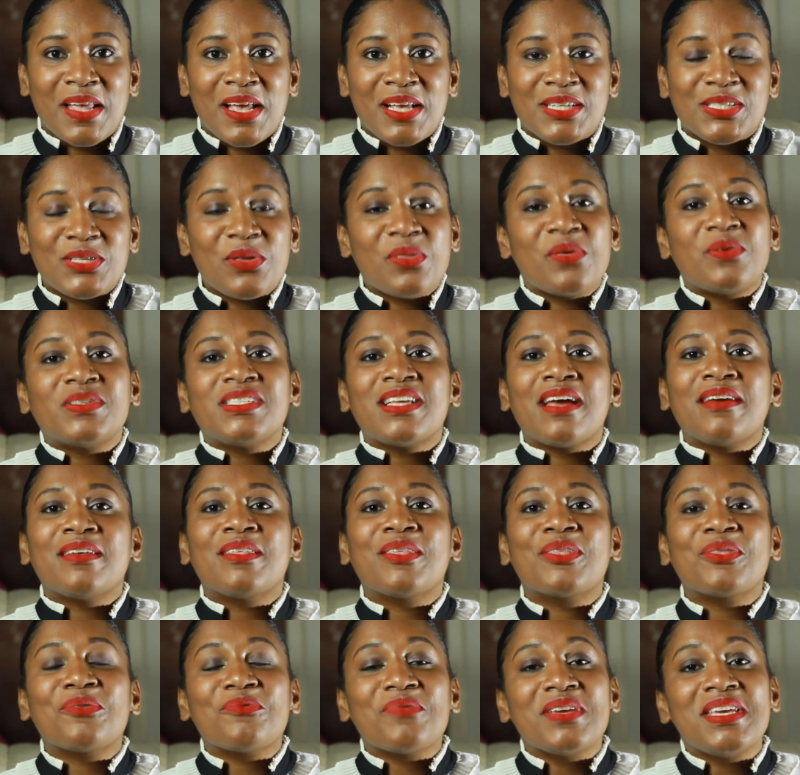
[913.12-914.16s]
So, those are
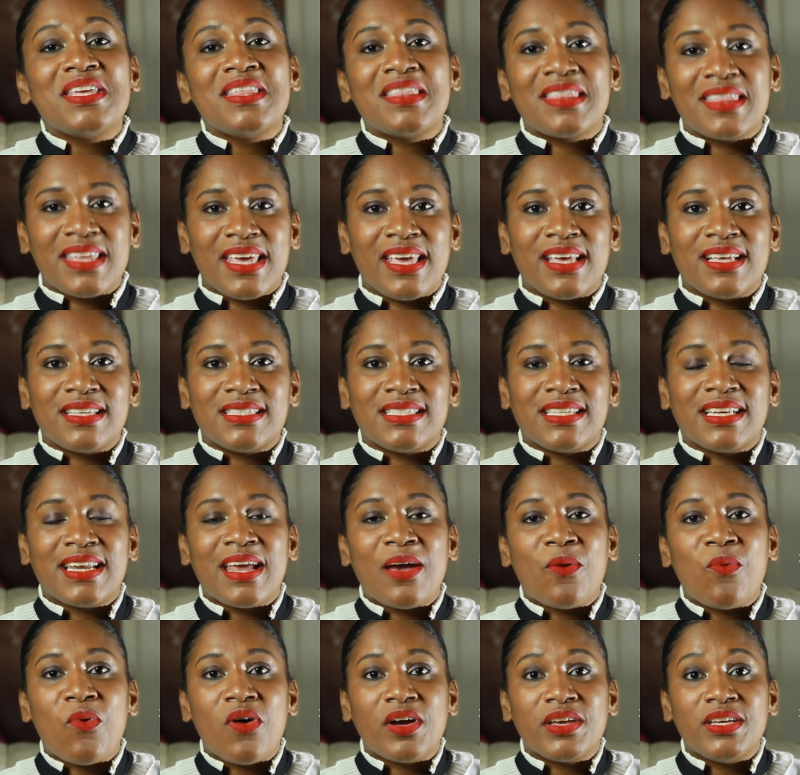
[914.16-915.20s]
three things that
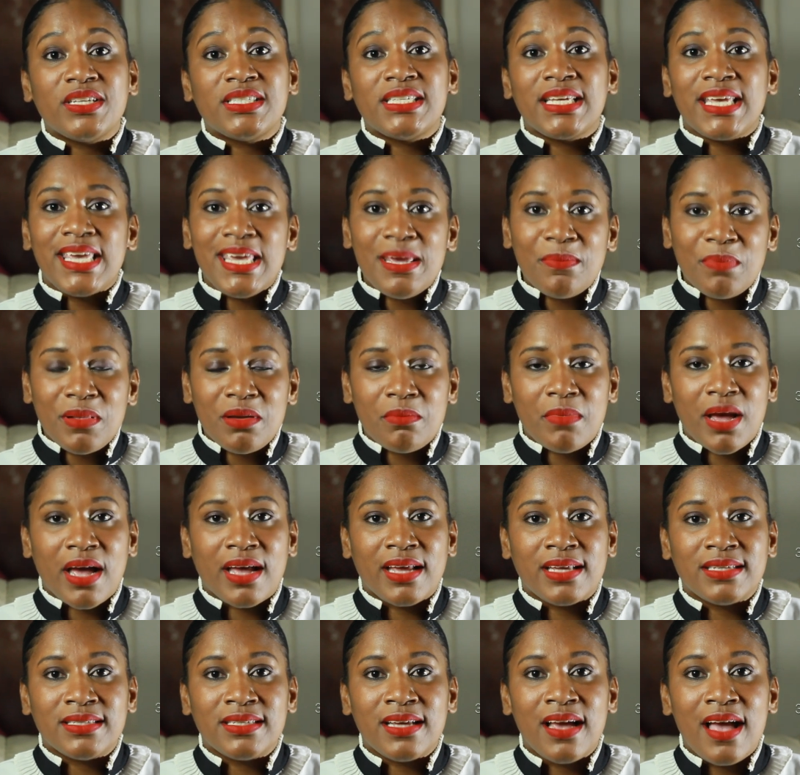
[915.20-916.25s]
I want you to keep in
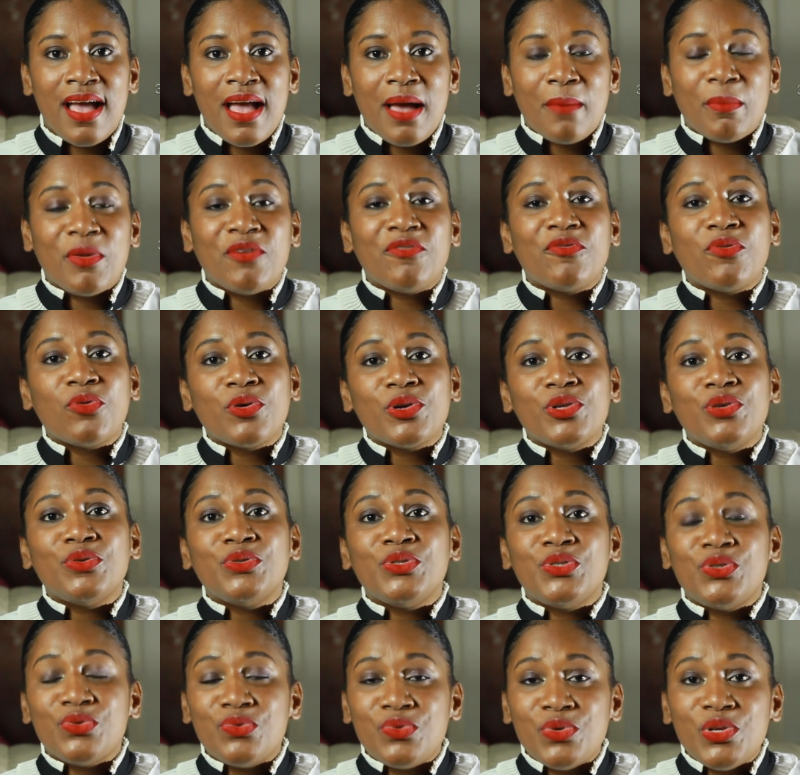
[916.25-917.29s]
mind before you
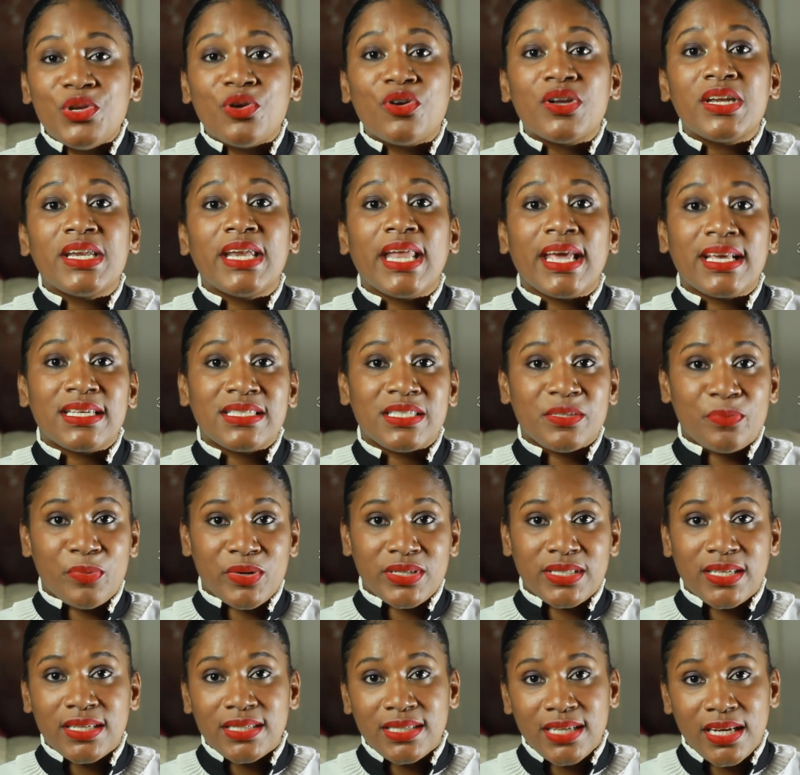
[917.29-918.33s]
do your next
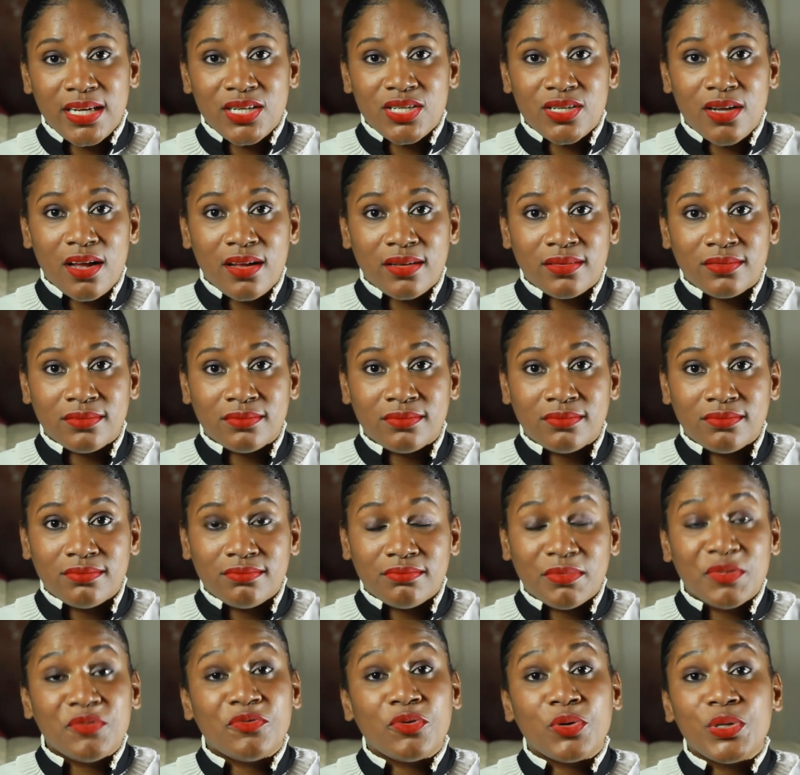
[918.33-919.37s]
presentation,
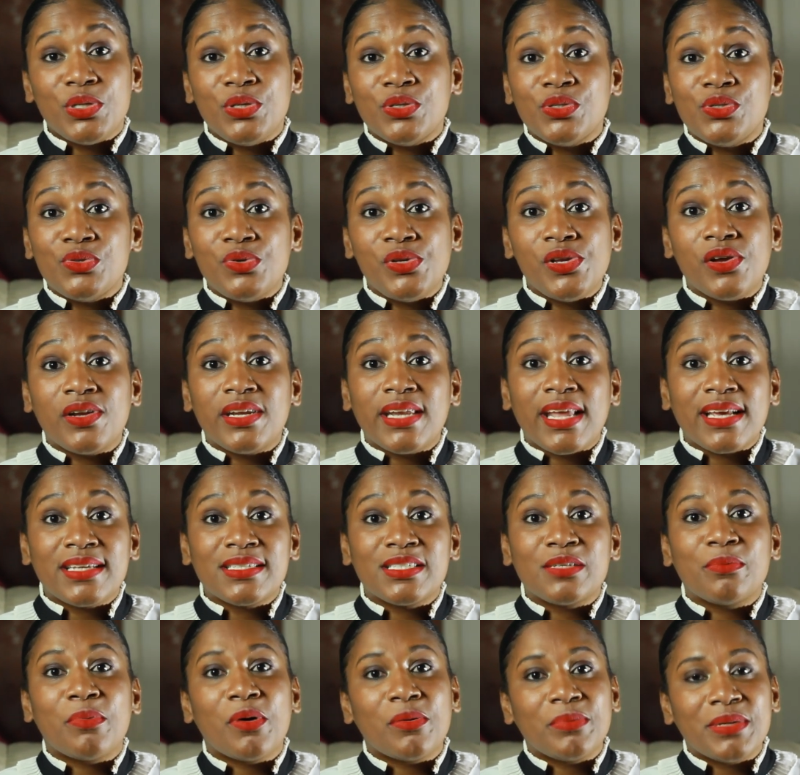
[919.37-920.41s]
before you do your
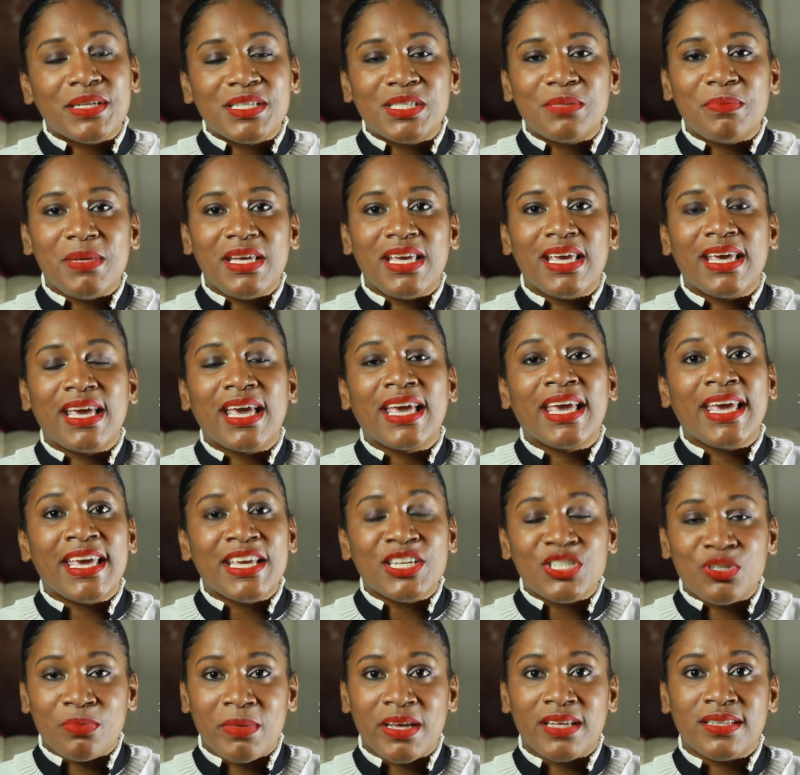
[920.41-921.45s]
next public speaking
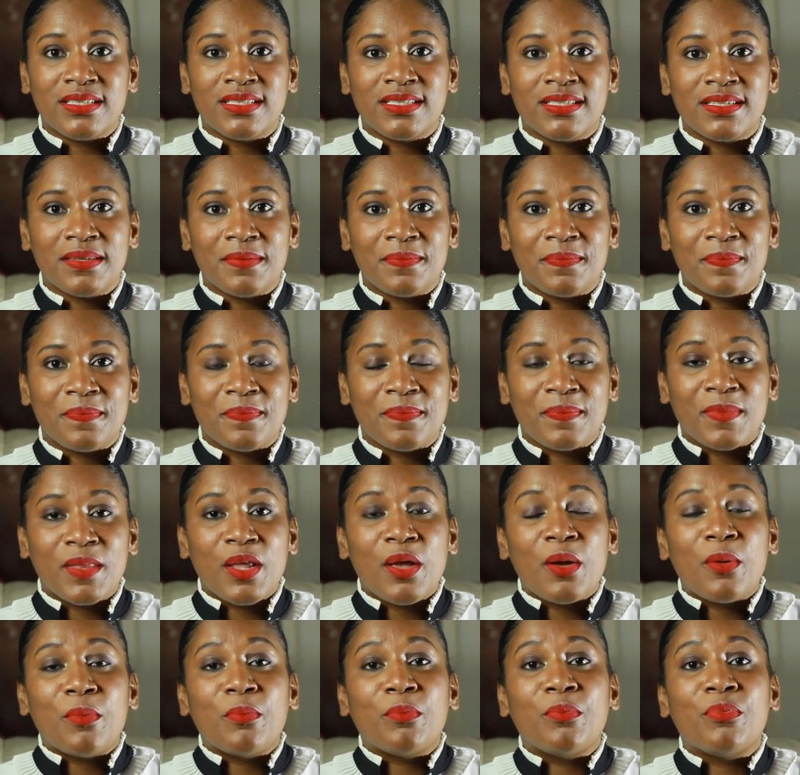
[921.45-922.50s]
engagement
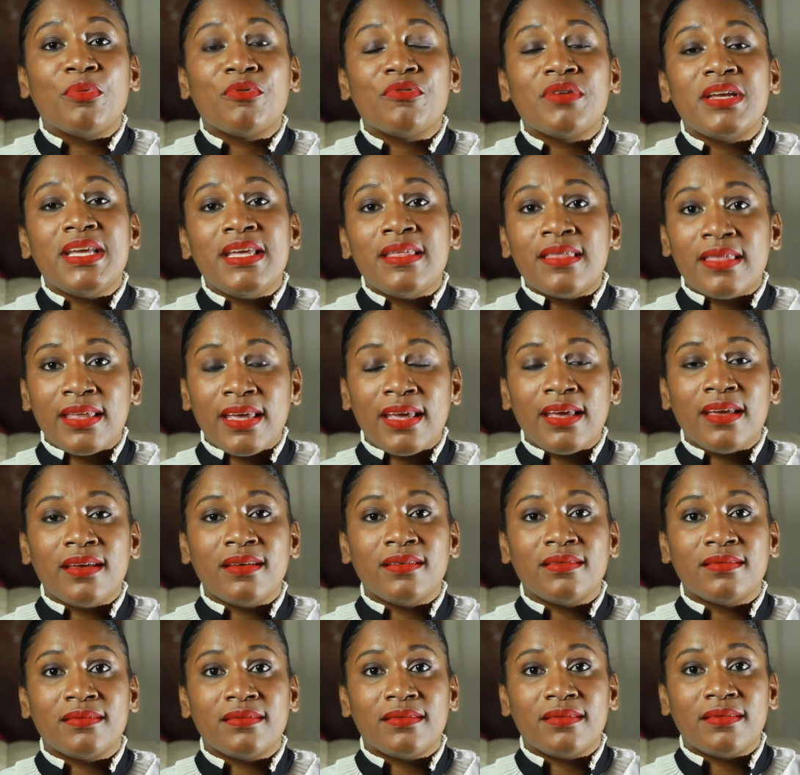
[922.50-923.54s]
breathing
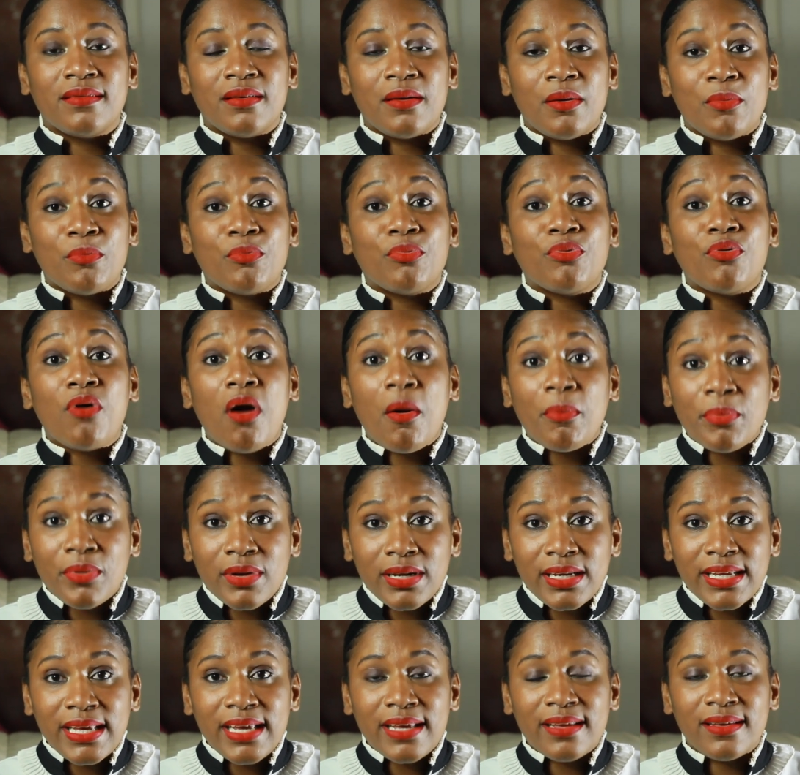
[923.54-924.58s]

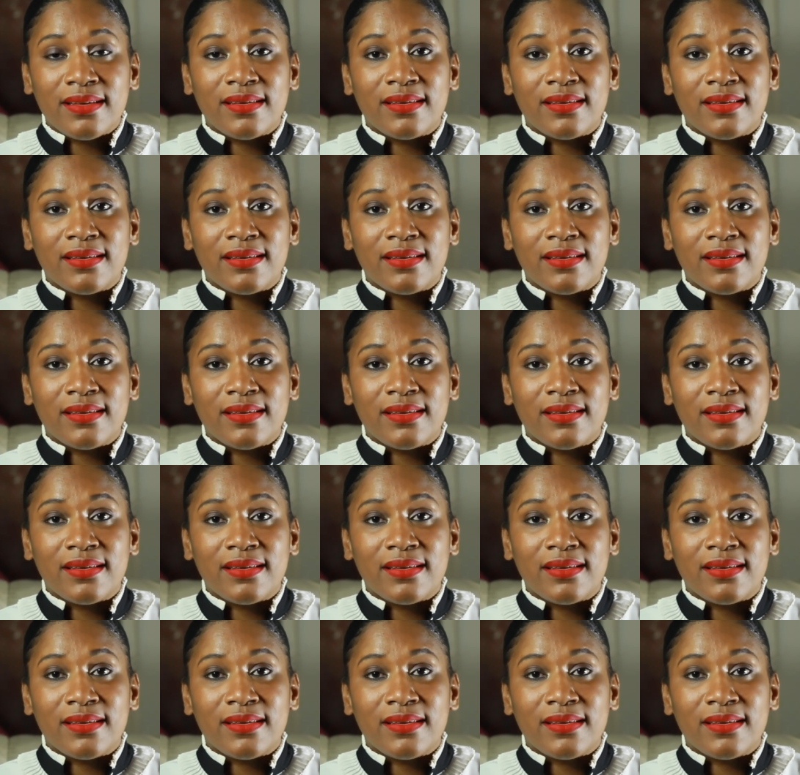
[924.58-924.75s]
properly,